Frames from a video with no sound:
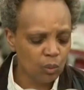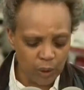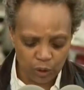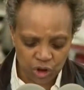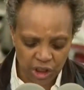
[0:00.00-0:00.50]

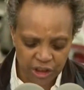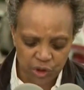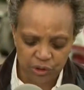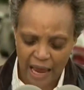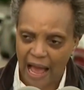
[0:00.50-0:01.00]
We will shut
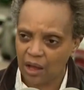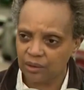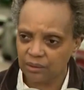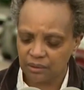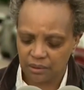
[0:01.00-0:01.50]
you
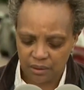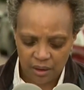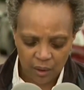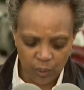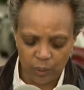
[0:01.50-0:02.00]
down.
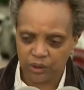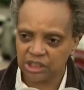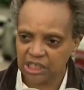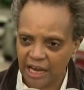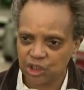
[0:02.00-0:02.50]
We will
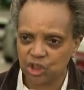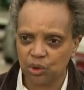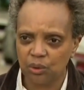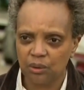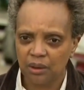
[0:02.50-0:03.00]
cite
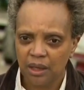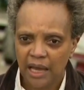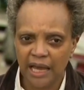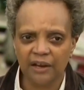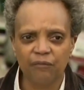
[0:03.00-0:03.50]
you.
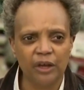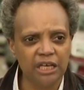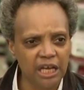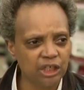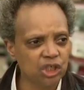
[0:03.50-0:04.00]
And if we
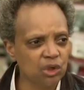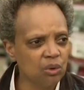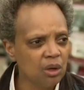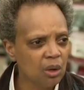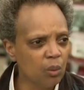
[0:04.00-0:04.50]
need
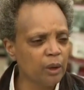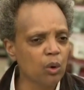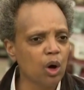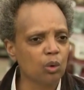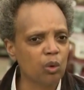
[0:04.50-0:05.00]
to, we
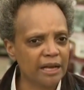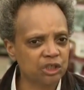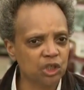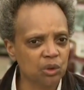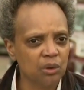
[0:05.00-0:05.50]
will
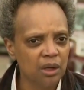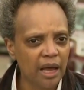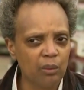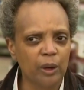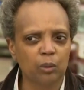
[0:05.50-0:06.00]
arrest you
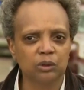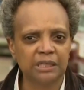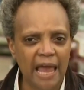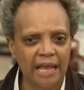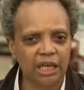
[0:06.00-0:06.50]
and we will
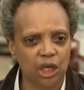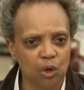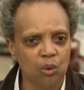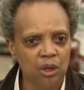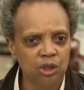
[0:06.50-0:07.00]
take
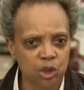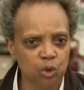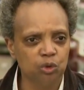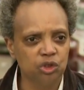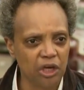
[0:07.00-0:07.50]
you to